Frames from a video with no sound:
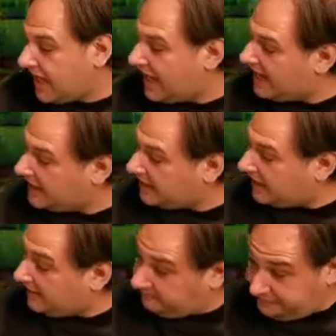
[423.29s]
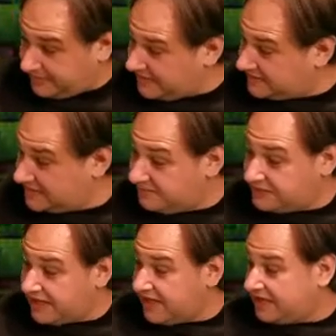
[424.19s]
And it
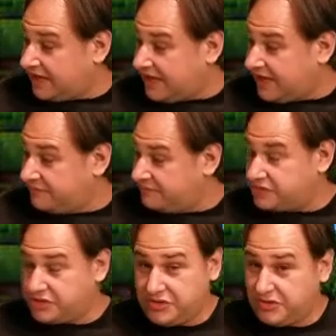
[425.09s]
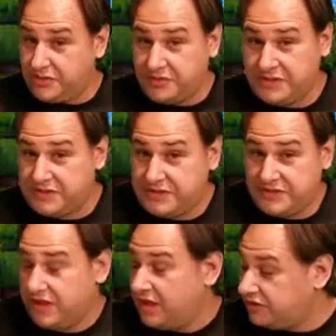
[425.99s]
seems like Stuart was
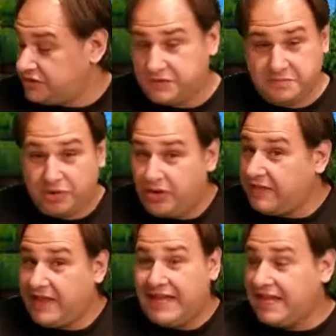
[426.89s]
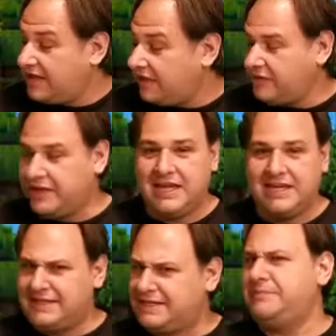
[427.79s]
just born like any other kid,
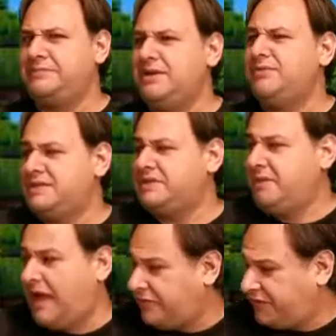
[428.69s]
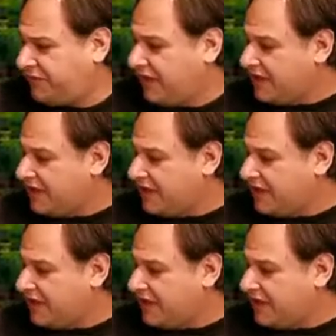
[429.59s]
except he was a mouse.